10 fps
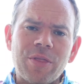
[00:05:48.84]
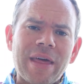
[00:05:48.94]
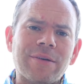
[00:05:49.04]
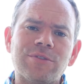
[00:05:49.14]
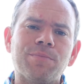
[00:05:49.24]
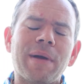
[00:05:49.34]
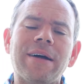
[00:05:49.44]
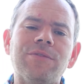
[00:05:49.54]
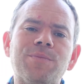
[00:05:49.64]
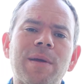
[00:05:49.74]

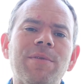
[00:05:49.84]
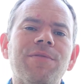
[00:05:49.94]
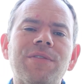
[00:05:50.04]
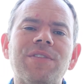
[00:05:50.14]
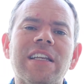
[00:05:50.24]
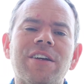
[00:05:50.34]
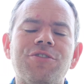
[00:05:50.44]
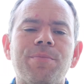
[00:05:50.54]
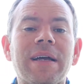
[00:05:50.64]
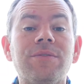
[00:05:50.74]
£1,000, maybe £1,500
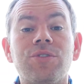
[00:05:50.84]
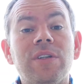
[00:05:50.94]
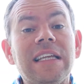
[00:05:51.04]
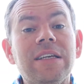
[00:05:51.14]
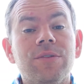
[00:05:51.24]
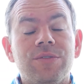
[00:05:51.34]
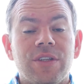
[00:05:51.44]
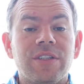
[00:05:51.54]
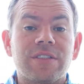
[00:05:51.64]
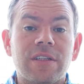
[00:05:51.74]
on legals
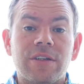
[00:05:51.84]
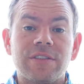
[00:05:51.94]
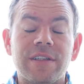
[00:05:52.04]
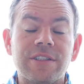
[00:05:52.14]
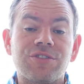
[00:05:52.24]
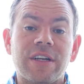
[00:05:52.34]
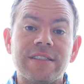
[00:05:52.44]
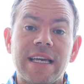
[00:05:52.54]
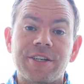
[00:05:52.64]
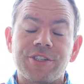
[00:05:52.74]
at the start of this
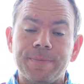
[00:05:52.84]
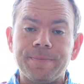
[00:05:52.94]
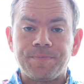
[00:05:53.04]
transaction.